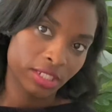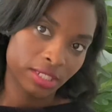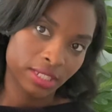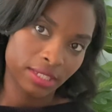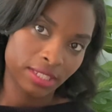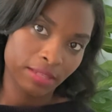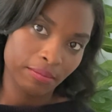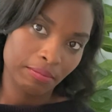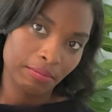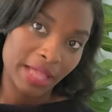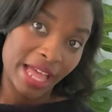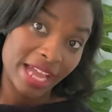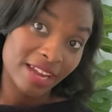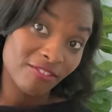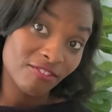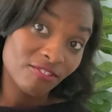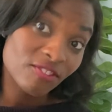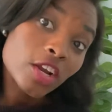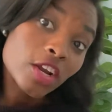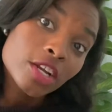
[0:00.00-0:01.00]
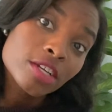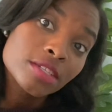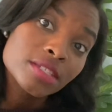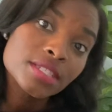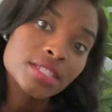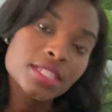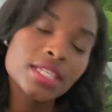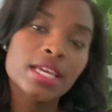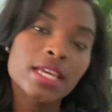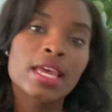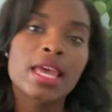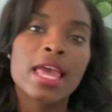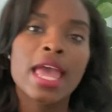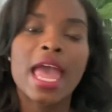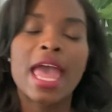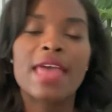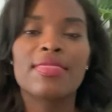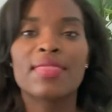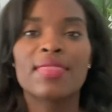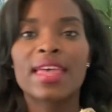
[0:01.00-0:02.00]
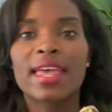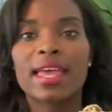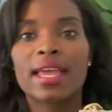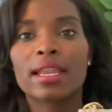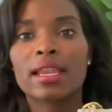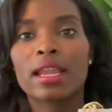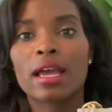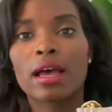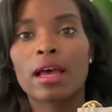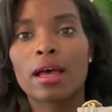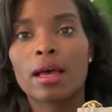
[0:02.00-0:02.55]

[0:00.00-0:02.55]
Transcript: this in black first, and then